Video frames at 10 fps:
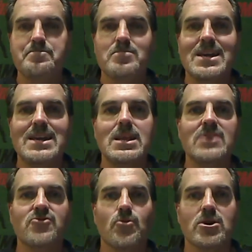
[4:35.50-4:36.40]
He
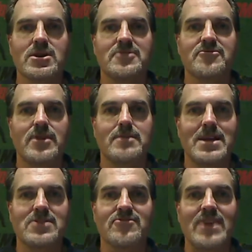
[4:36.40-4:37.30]
needs to work on his
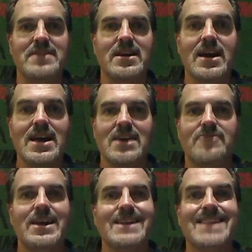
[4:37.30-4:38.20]
fundamentals. I think
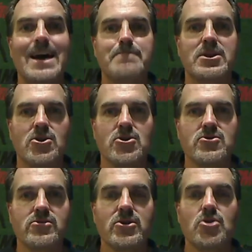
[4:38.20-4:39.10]
if he had not been hurt,